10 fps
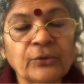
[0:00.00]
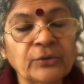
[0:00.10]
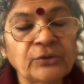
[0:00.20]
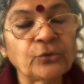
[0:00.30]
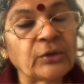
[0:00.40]

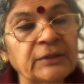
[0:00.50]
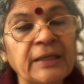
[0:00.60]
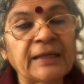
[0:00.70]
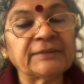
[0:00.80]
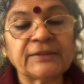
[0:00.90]
you get the
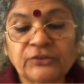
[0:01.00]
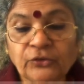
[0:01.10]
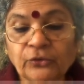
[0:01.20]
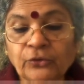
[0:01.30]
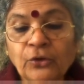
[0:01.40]
answer as
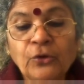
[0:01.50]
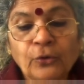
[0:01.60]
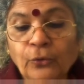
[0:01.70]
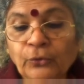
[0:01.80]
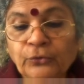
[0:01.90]
equal to
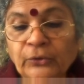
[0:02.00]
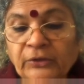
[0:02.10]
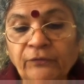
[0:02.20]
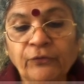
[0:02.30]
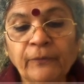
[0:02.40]
root
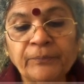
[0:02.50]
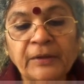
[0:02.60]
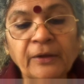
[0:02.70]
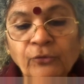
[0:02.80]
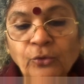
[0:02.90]
24.
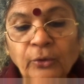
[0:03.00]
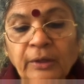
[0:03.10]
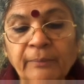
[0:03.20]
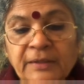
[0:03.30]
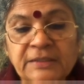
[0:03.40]
And now you look
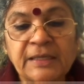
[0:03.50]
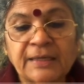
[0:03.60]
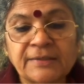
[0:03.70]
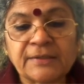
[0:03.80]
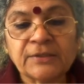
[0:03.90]
amongst the
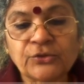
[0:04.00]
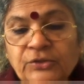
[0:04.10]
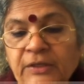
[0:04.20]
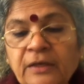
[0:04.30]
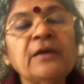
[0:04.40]
answers to
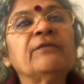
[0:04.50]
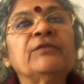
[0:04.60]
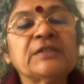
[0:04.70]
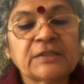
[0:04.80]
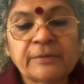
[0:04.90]
see
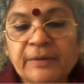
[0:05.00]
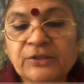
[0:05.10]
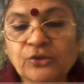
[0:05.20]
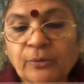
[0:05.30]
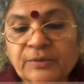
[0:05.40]
which is the
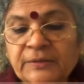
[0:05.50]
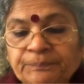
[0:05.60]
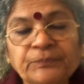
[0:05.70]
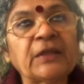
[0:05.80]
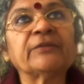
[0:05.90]
best
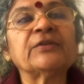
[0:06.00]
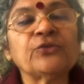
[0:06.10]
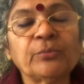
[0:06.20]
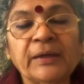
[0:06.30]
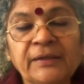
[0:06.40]
option. Otherwise,
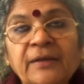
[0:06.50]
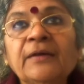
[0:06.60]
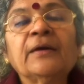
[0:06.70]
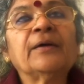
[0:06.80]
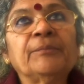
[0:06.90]
you might
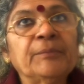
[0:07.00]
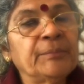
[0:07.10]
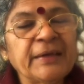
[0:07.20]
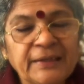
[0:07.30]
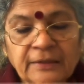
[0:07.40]

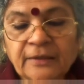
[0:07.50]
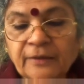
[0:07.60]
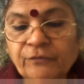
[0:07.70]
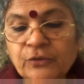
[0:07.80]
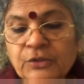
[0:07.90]
be a little
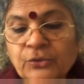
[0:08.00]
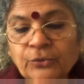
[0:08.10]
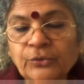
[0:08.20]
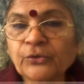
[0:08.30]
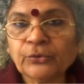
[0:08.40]
confused.
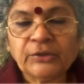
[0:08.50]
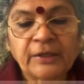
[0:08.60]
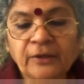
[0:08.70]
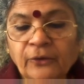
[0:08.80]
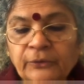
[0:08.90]
So you
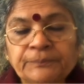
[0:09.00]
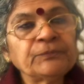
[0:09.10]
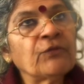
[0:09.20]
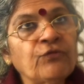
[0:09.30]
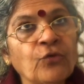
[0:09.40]
take out
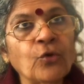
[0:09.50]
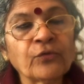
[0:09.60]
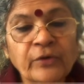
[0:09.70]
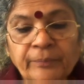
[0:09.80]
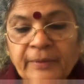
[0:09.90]
4
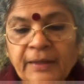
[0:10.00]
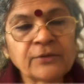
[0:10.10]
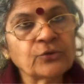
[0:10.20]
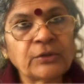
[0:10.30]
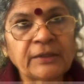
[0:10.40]
from there.
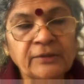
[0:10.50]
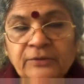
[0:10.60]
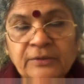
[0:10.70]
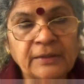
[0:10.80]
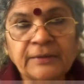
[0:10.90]
So
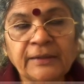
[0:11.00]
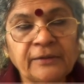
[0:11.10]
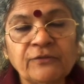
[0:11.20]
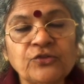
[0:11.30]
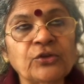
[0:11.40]
that
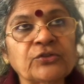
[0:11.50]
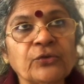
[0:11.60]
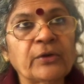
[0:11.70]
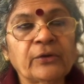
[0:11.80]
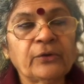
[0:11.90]
gives you a
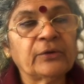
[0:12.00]
square